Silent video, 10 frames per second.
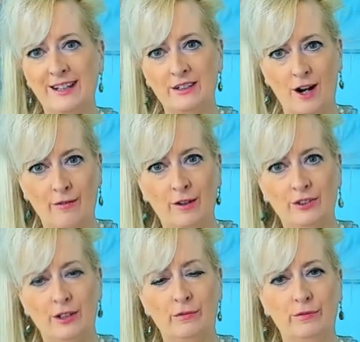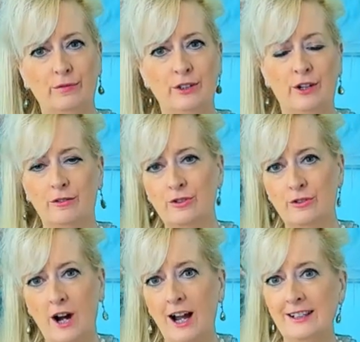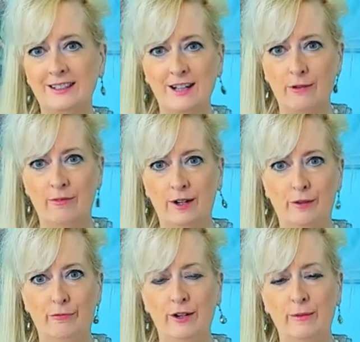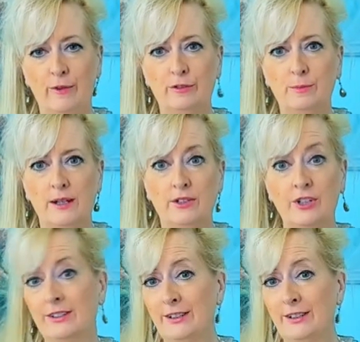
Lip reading: at Davos have, you know, tried to get rid of freedom of speech. It's